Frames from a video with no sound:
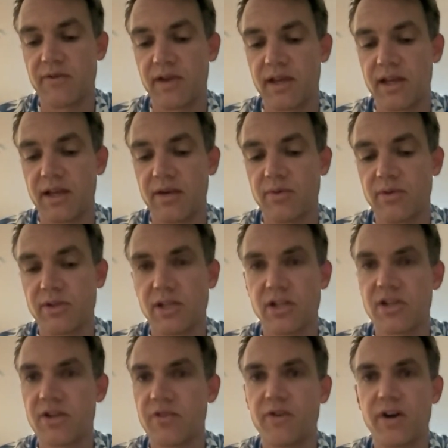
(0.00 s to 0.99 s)
And it was
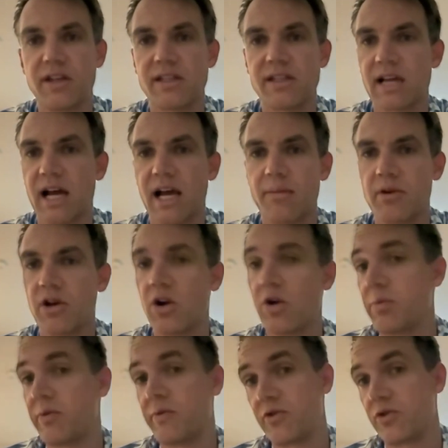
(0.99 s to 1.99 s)
such a fun time,
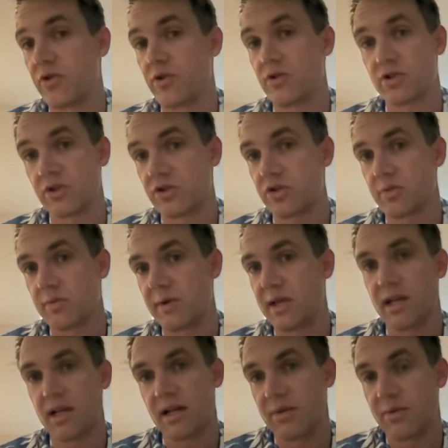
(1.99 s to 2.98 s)
before social
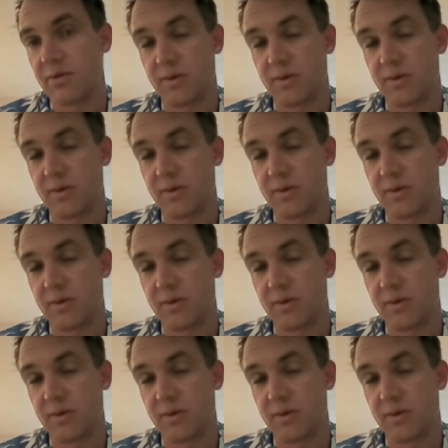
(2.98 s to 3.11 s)
media.